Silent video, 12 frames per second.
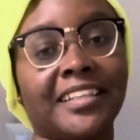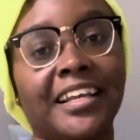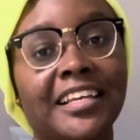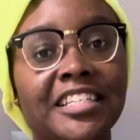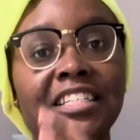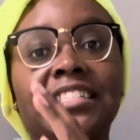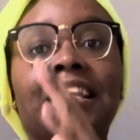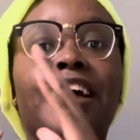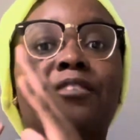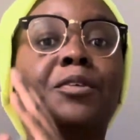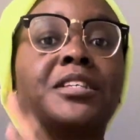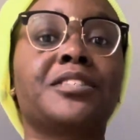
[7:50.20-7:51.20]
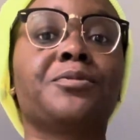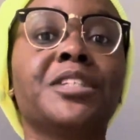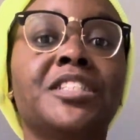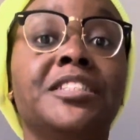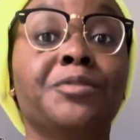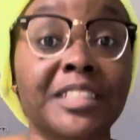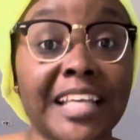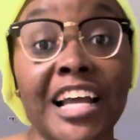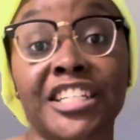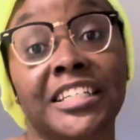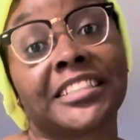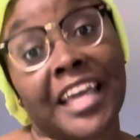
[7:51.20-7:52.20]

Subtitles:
that it's just like what's actually